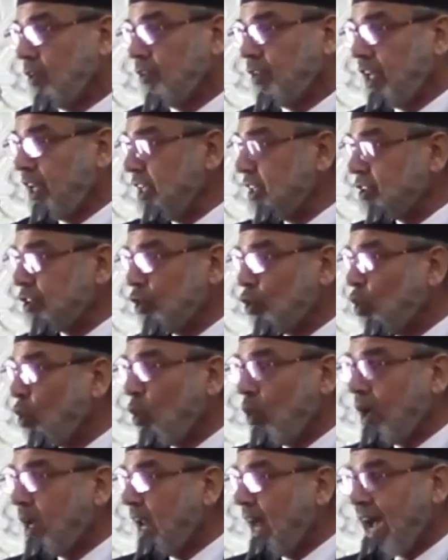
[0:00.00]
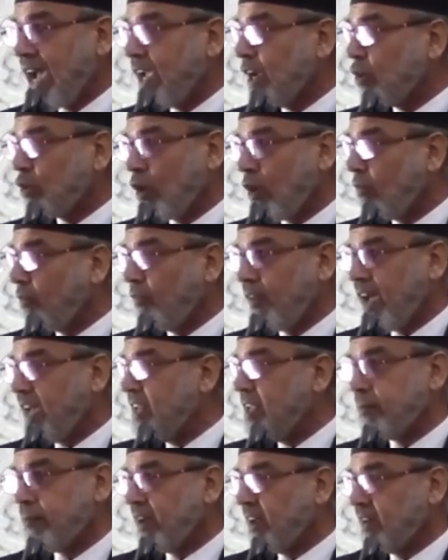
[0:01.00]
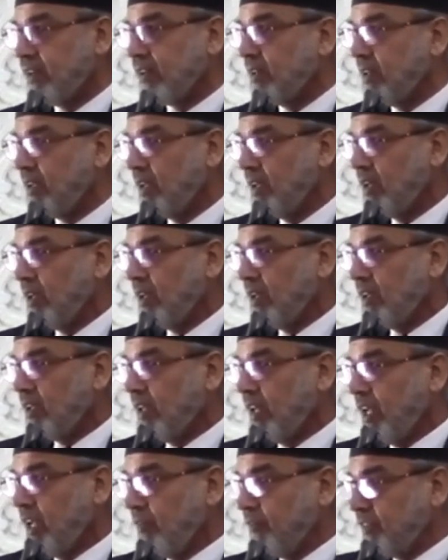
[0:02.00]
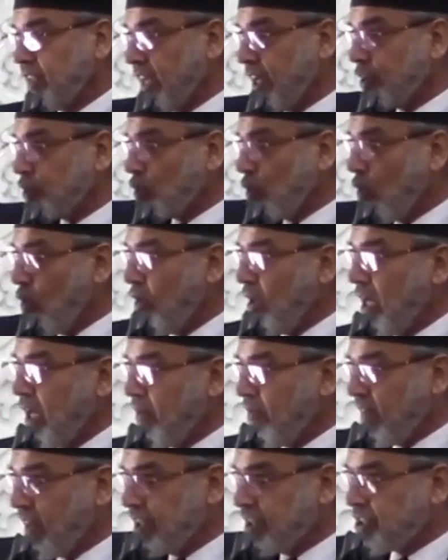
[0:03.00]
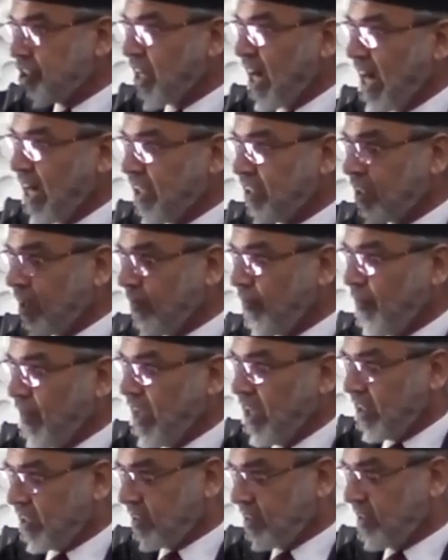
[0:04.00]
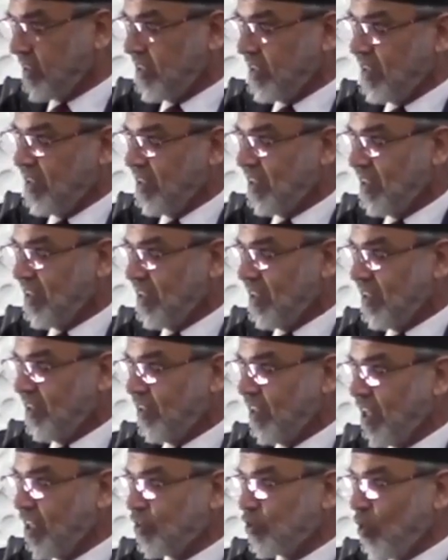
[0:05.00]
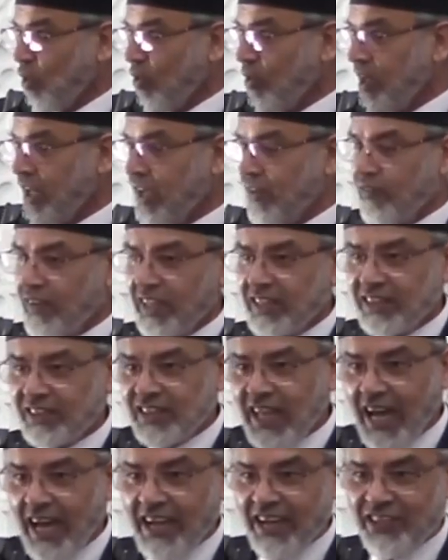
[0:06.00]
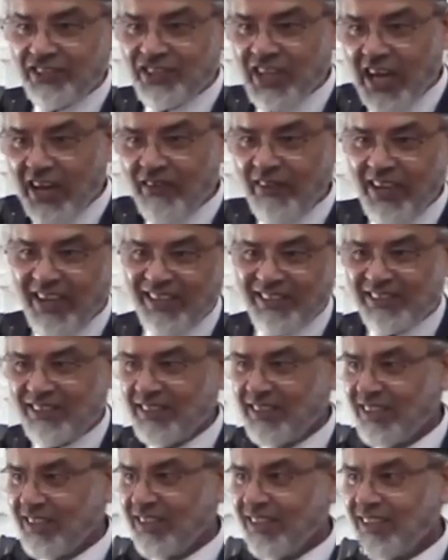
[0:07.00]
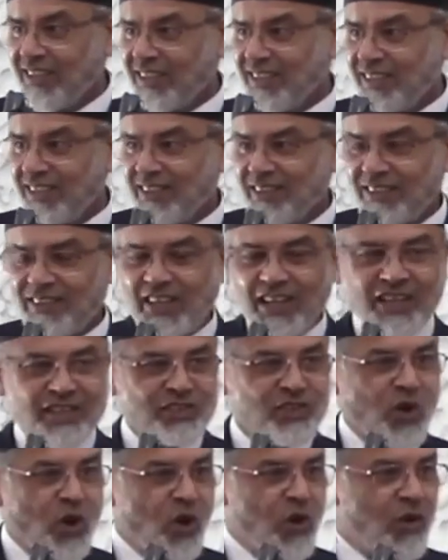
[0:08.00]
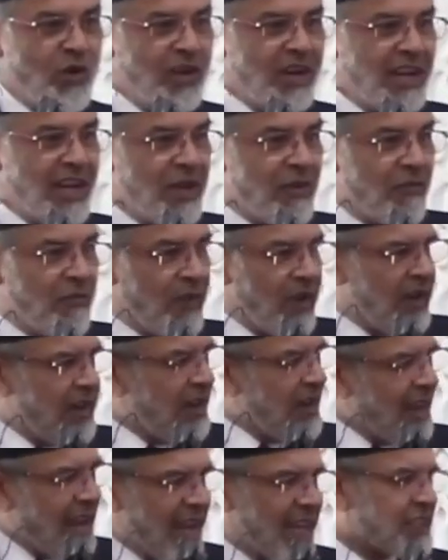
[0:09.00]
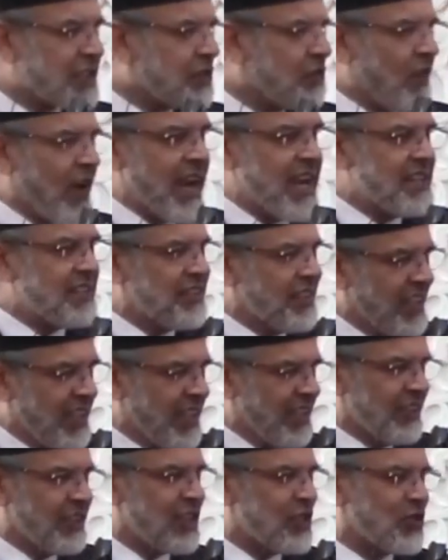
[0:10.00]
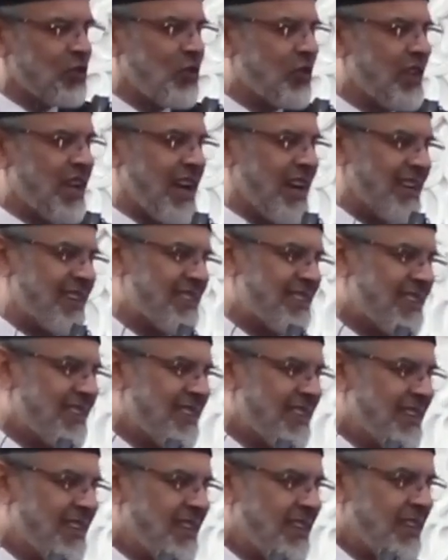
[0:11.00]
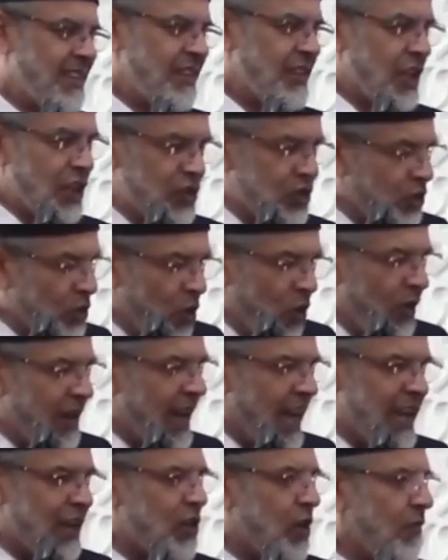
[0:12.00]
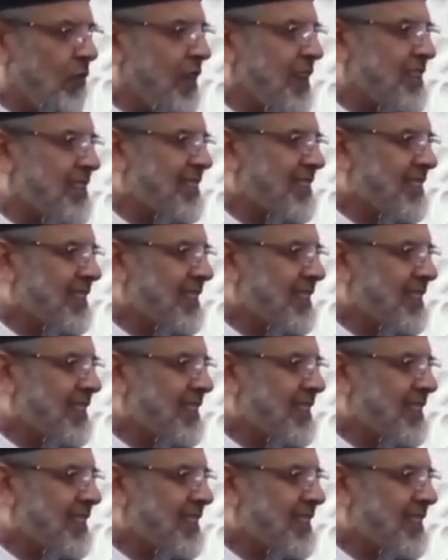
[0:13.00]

There is no like of anyone. If there is only one Shahid Rafiq, there is only one Tahir Javed, there is only one X Y Z in this dunya. There is no like of it.